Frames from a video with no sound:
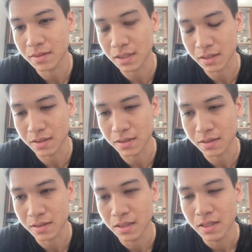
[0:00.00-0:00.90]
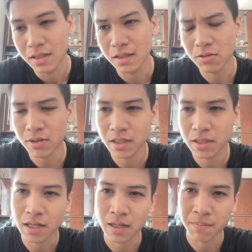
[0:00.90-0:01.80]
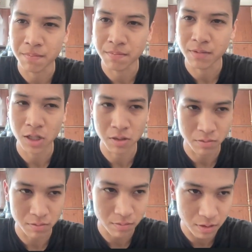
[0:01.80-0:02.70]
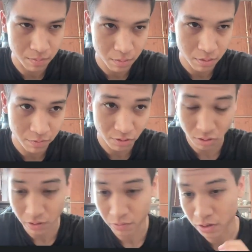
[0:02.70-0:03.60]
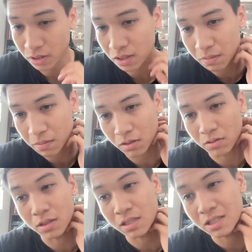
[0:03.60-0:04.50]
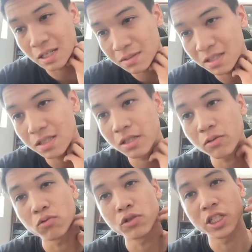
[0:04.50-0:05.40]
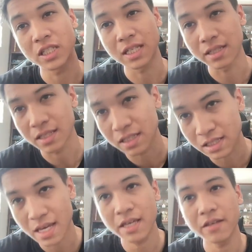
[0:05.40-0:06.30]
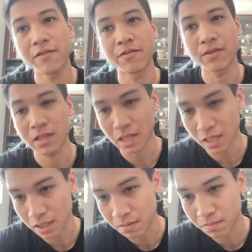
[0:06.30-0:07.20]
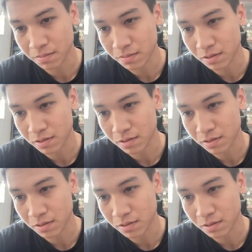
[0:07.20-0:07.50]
yeah, yeah, yeah. That's why the premium feature I was thinking about is something which is gonna save time,